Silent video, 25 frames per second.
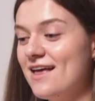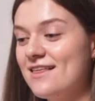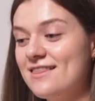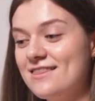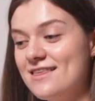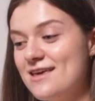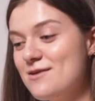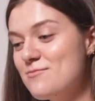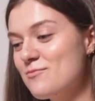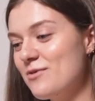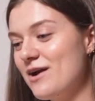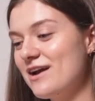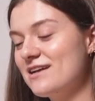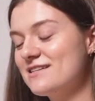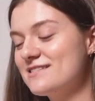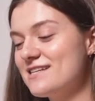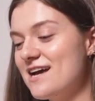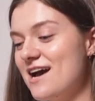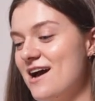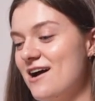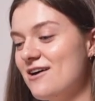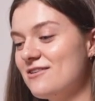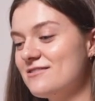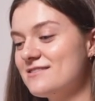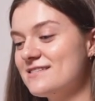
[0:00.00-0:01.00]
theme
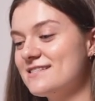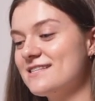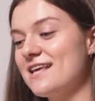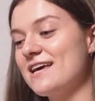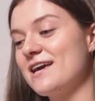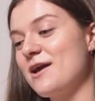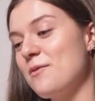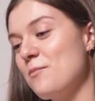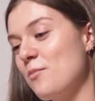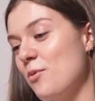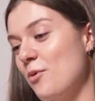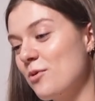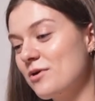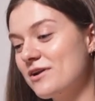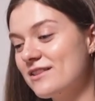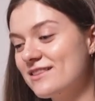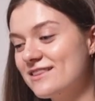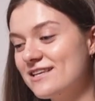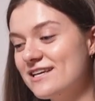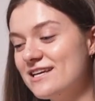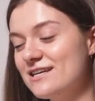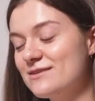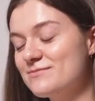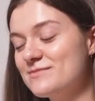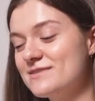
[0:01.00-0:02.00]
breakdowns like important
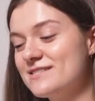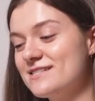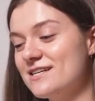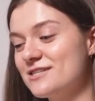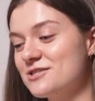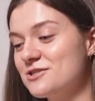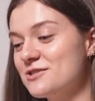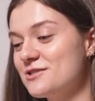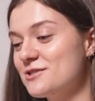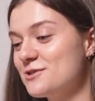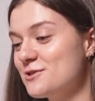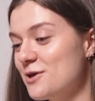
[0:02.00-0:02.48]
themes such as